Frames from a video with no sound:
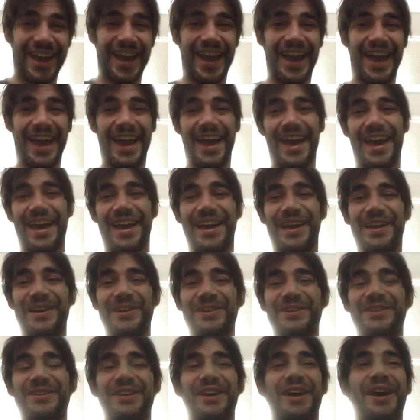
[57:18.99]

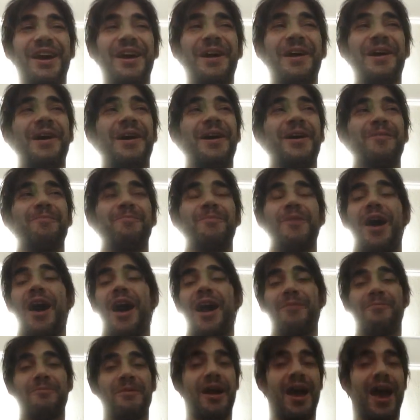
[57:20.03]
And
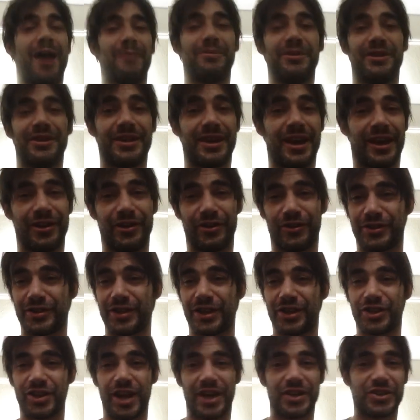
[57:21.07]
I'm happy to get your
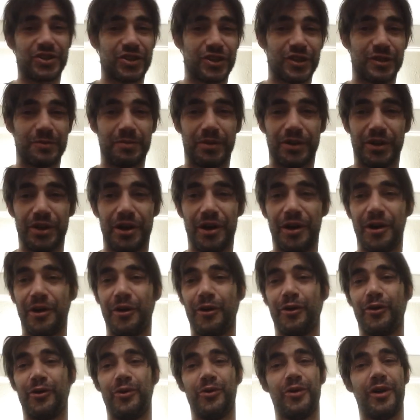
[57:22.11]
suggestions
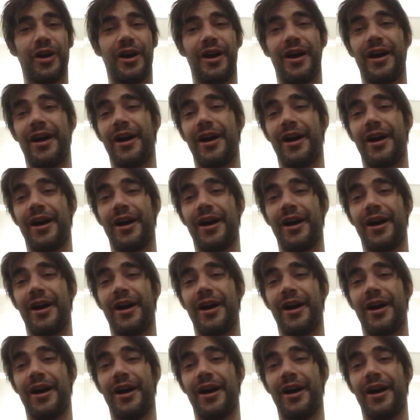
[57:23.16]
below.